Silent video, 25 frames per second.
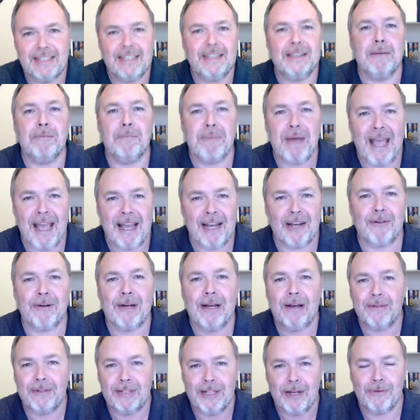in the
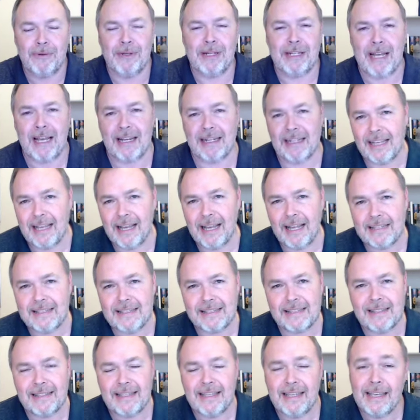background going on
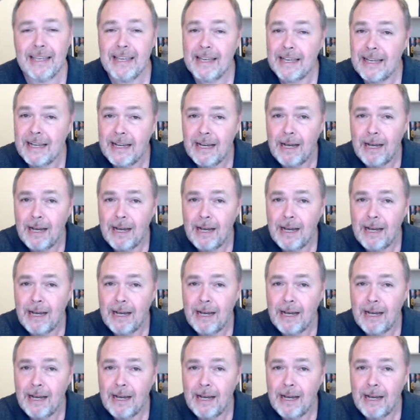constantly.